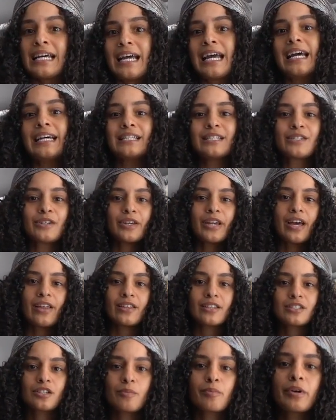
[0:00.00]
And so yeah,
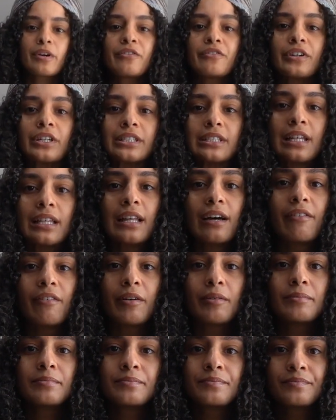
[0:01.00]
these are perfect. I love
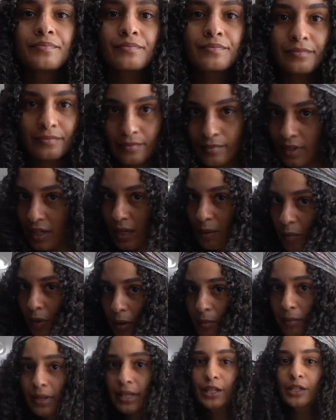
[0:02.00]
them. And I'm
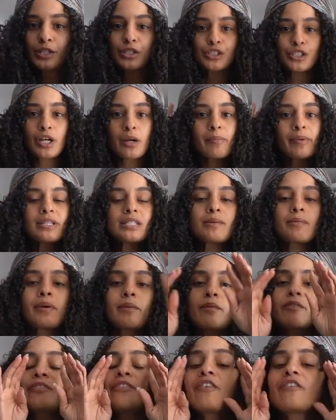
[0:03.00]
wearing my little turban to make
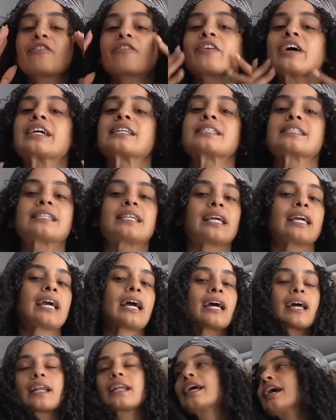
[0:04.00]
me feel fancy,
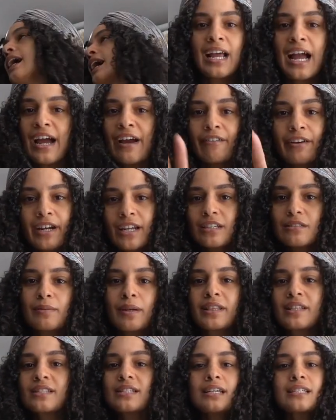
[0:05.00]
and I already
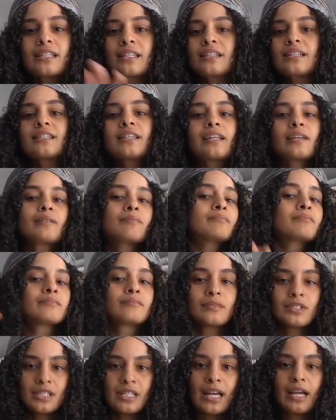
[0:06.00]
explained the Sex in the City,
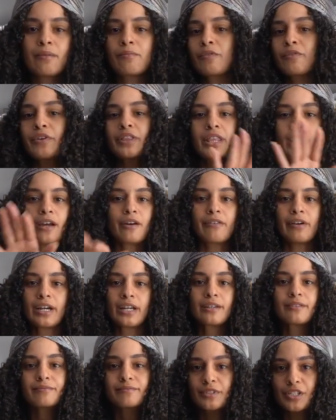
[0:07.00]
the second movie thing
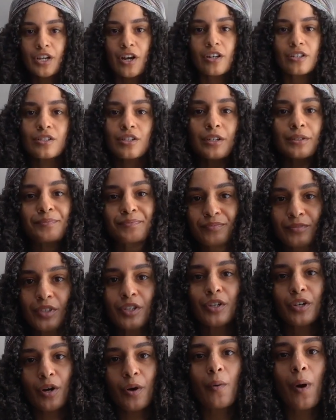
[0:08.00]
already to y'all, so
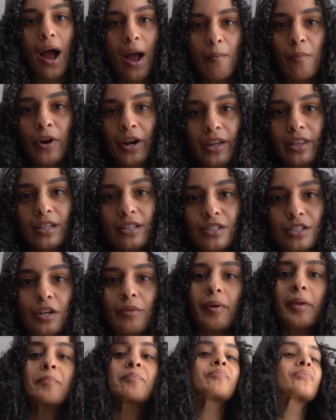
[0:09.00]
you know why I'm wearing this
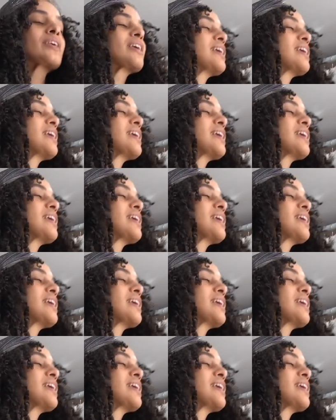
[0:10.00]
turban.